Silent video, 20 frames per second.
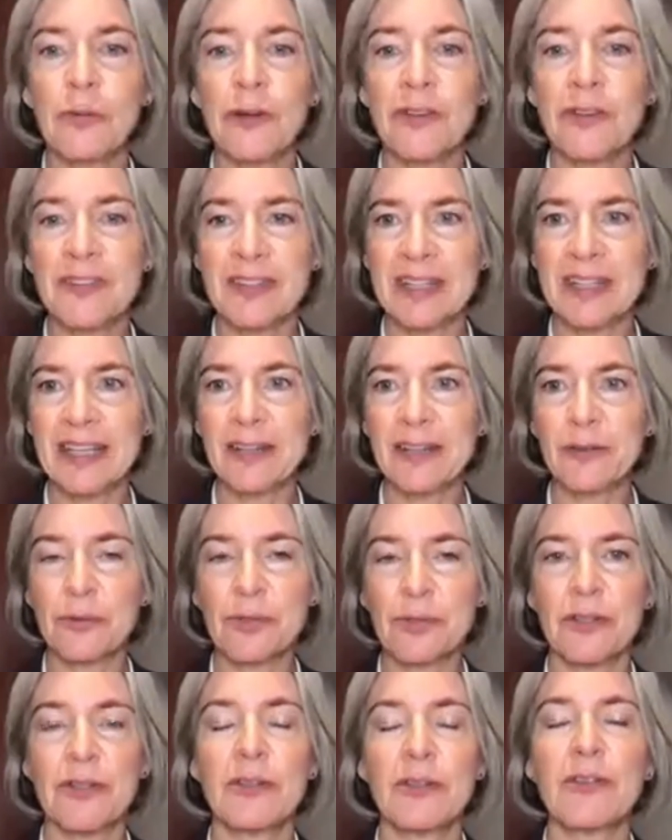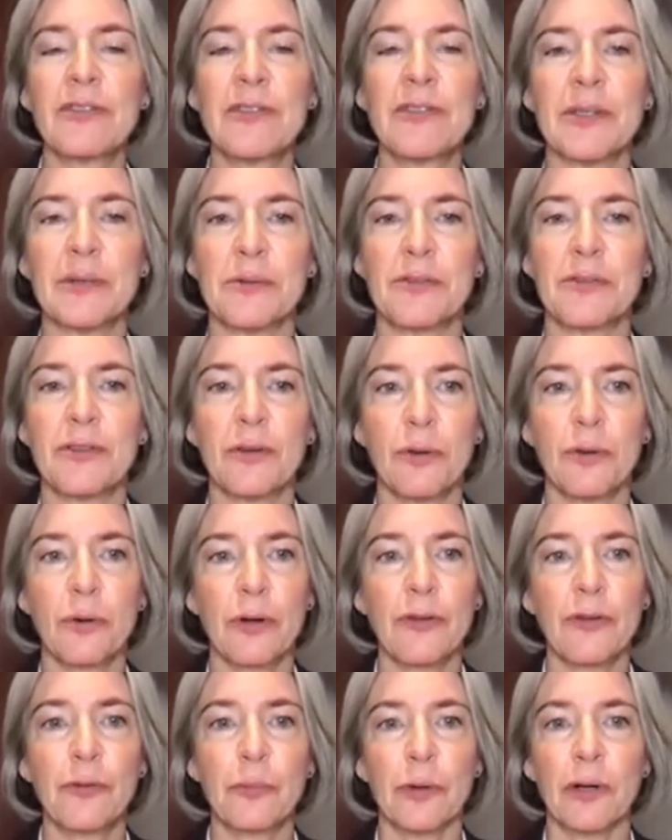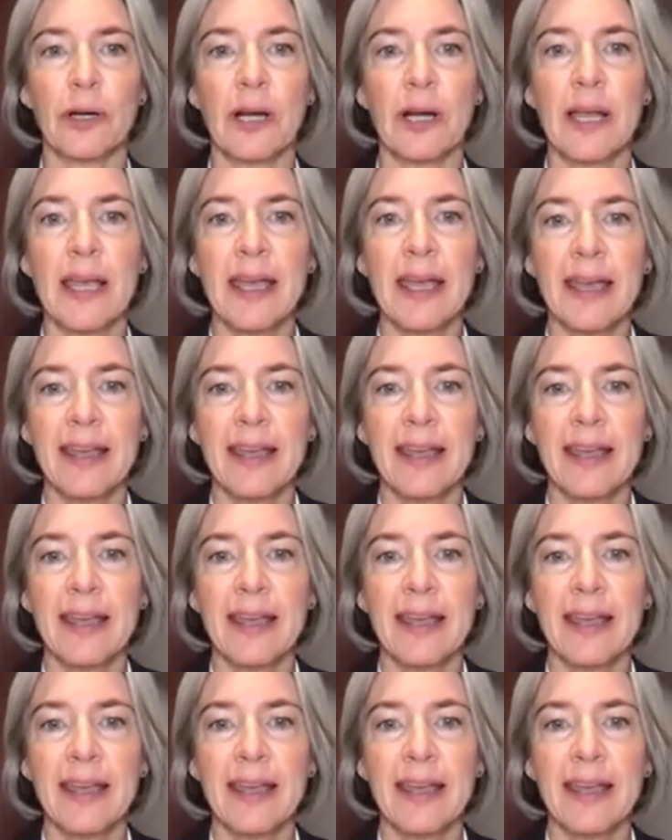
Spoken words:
first introduce you to CRISPR.